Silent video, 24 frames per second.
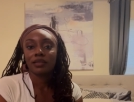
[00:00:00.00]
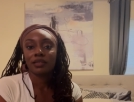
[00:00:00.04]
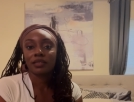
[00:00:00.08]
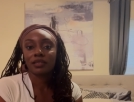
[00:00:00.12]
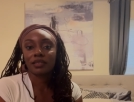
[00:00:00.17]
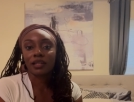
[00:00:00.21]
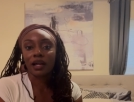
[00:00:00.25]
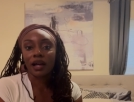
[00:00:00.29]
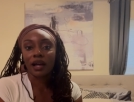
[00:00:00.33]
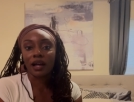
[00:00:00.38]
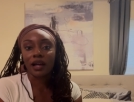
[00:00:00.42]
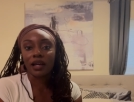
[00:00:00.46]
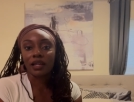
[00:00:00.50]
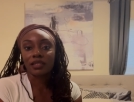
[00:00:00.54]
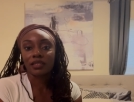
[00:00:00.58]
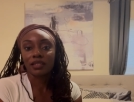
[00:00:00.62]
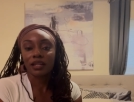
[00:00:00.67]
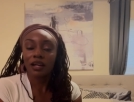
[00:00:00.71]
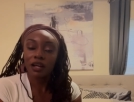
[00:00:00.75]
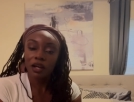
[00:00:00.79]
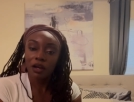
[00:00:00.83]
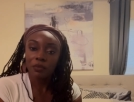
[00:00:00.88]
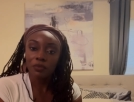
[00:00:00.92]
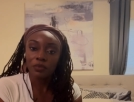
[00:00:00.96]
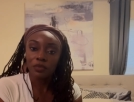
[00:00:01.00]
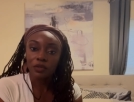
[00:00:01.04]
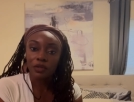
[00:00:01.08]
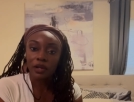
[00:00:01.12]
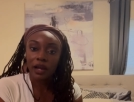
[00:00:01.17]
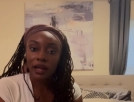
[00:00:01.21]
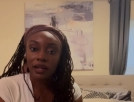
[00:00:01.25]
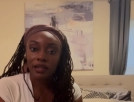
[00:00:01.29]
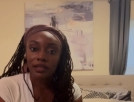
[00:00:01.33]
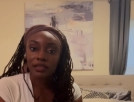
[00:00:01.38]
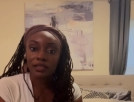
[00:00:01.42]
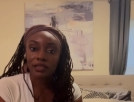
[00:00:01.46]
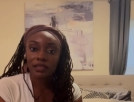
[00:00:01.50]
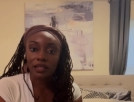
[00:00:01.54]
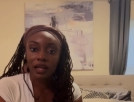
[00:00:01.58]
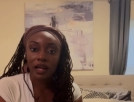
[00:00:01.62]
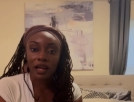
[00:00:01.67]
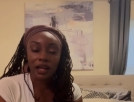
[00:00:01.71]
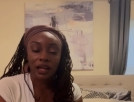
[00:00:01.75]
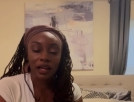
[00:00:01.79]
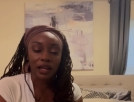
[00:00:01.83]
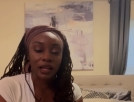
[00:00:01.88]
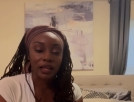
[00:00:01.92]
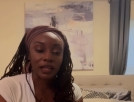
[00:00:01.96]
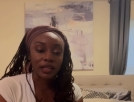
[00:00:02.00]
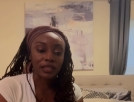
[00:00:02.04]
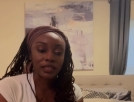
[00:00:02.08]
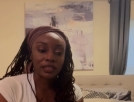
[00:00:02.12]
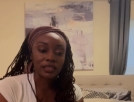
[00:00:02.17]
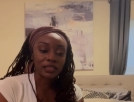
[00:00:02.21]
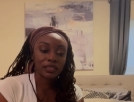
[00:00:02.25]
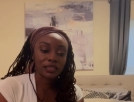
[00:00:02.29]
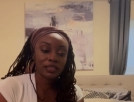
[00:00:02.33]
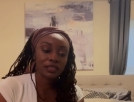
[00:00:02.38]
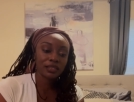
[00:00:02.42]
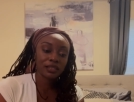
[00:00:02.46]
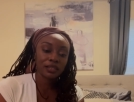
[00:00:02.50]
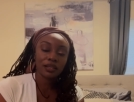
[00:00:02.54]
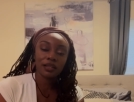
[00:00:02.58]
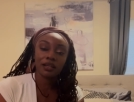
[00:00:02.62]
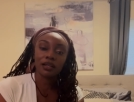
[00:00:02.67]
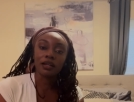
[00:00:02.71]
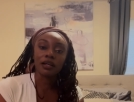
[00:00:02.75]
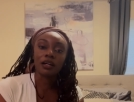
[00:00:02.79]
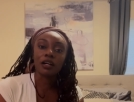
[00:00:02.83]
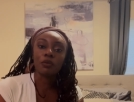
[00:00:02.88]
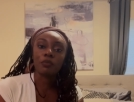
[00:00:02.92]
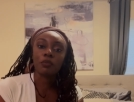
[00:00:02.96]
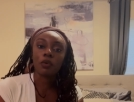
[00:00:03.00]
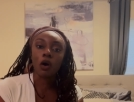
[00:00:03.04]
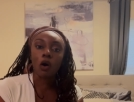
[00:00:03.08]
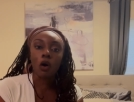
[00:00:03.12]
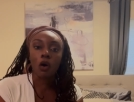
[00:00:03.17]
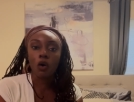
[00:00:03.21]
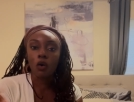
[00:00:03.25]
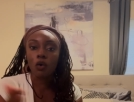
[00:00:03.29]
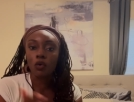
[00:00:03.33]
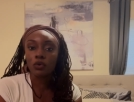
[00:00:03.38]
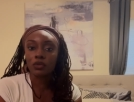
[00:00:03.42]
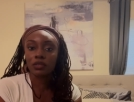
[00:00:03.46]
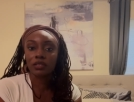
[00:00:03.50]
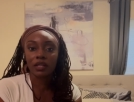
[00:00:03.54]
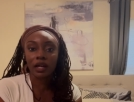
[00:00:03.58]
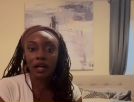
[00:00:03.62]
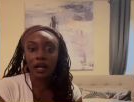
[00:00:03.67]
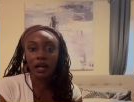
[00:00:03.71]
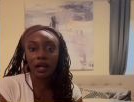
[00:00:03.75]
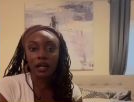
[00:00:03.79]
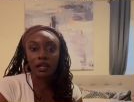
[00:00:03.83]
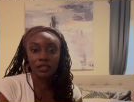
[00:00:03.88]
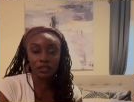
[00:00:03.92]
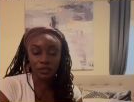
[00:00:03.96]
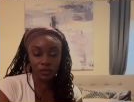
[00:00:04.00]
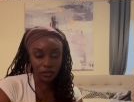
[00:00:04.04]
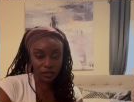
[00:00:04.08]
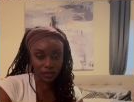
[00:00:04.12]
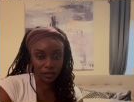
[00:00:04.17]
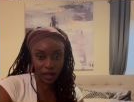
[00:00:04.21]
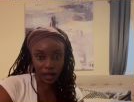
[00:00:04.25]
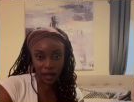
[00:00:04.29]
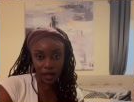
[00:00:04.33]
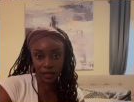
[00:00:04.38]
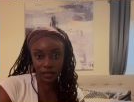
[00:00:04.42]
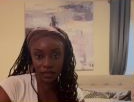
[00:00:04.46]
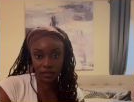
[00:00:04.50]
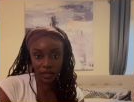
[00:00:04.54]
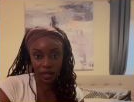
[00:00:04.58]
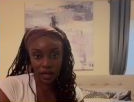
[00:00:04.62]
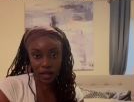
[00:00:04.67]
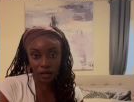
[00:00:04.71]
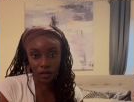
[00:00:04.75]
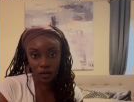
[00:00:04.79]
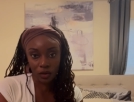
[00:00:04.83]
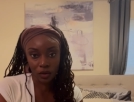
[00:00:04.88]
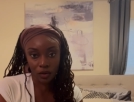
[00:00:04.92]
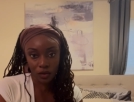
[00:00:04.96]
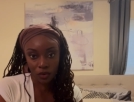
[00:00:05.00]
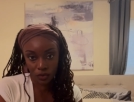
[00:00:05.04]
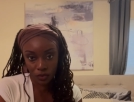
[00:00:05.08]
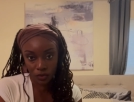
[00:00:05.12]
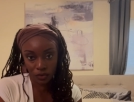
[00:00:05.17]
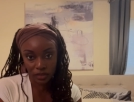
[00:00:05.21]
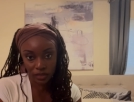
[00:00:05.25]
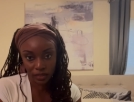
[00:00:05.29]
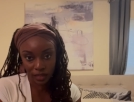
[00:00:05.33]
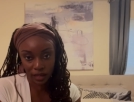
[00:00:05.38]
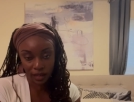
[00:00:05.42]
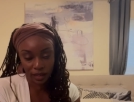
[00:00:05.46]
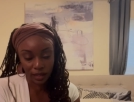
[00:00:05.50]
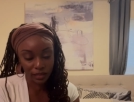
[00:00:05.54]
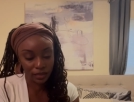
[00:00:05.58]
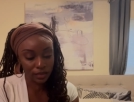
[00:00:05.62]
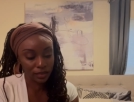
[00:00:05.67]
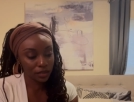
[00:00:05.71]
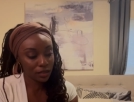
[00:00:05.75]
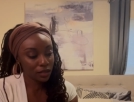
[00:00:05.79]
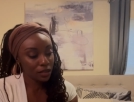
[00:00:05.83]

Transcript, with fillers: size up, you got to size up a whole size, a size down a whole size.